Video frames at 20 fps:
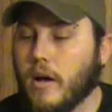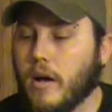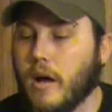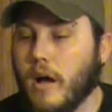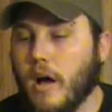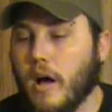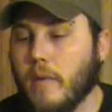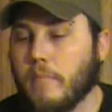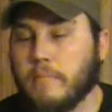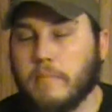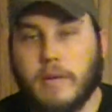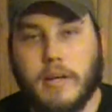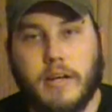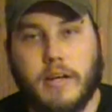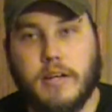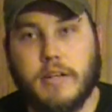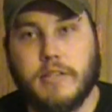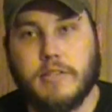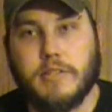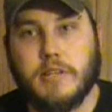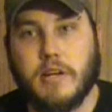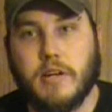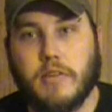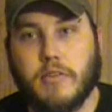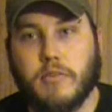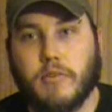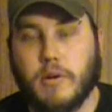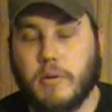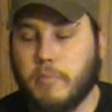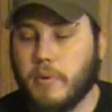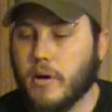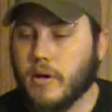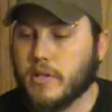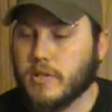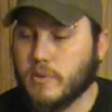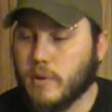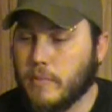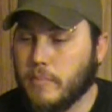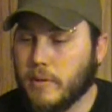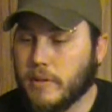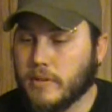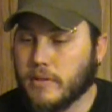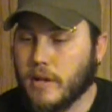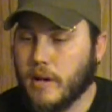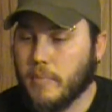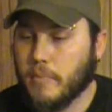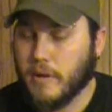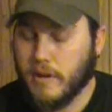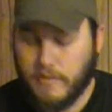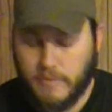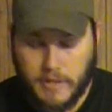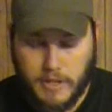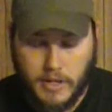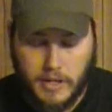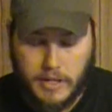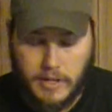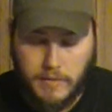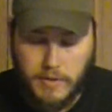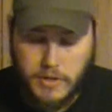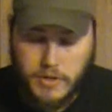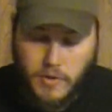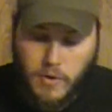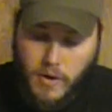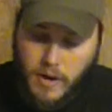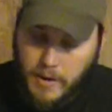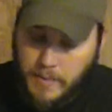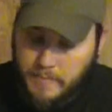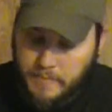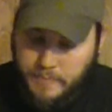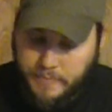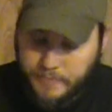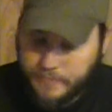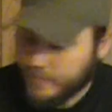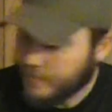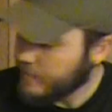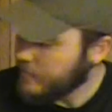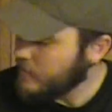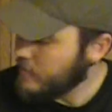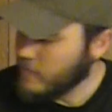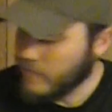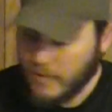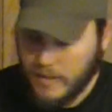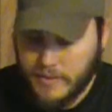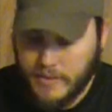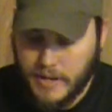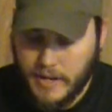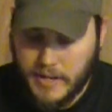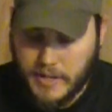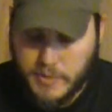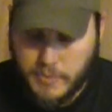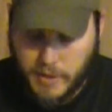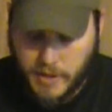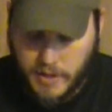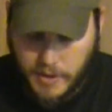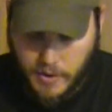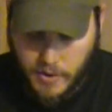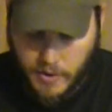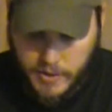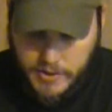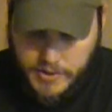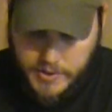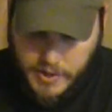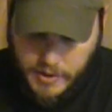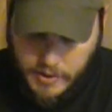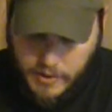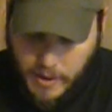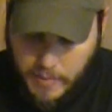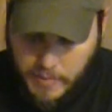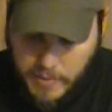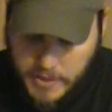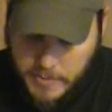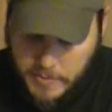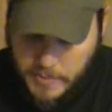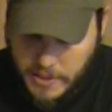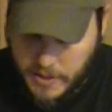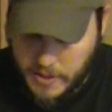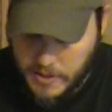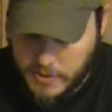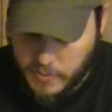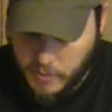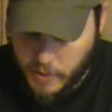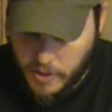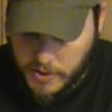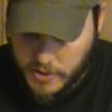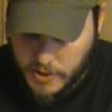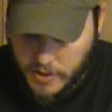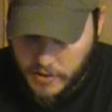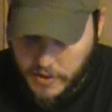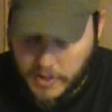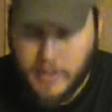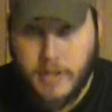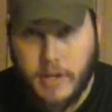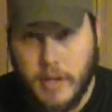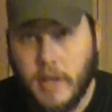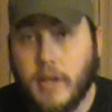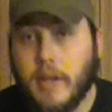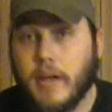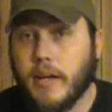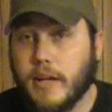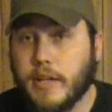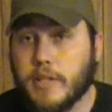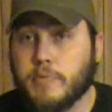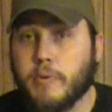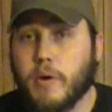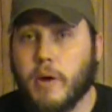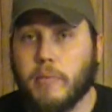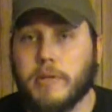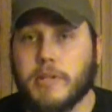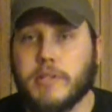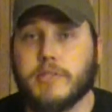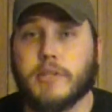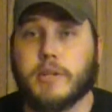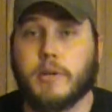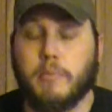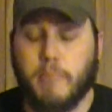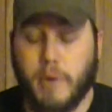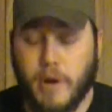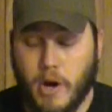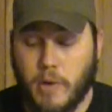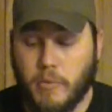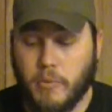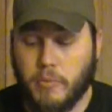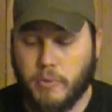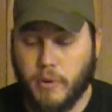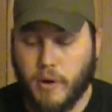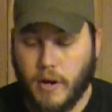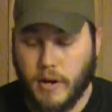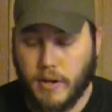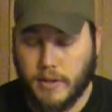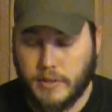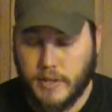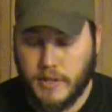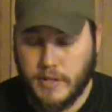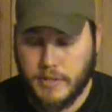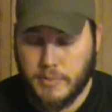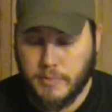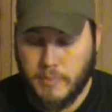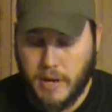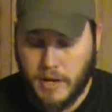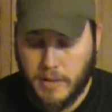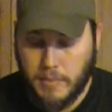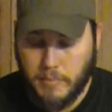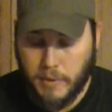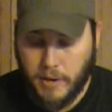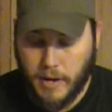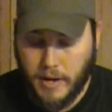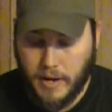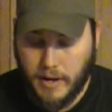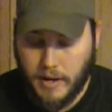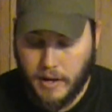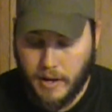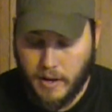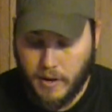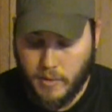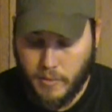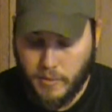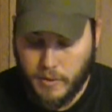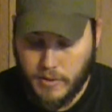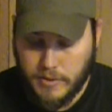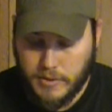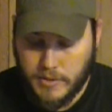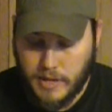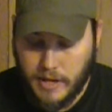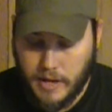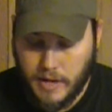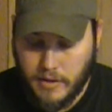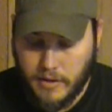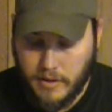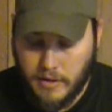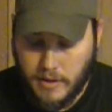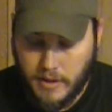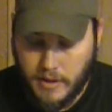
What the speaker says: It's under $3, so I picked it up and I figured I'd give it a try. The next one I noticed, I grabbed this because whilst I think it's probably just a comparable product, it is made by, where is it at?